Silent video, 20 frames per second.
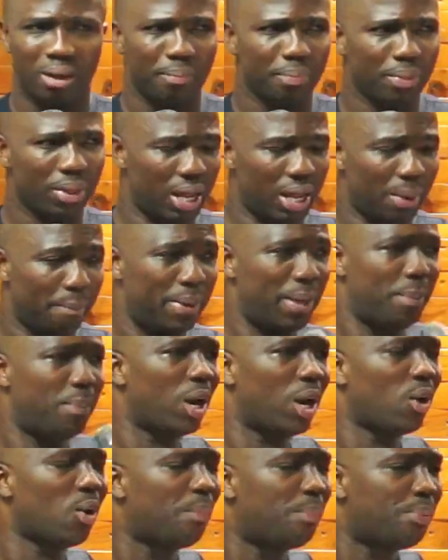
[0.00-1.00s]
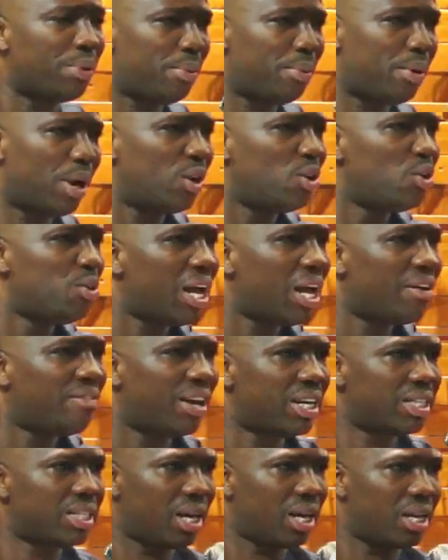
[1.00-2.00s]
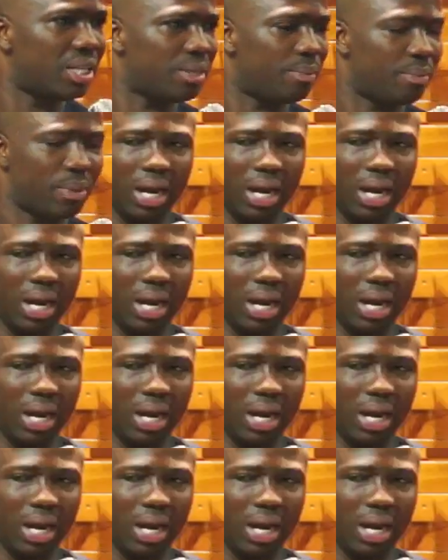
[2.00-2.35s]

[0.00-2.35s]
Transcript: And people are not people are not doing evangelism. Let's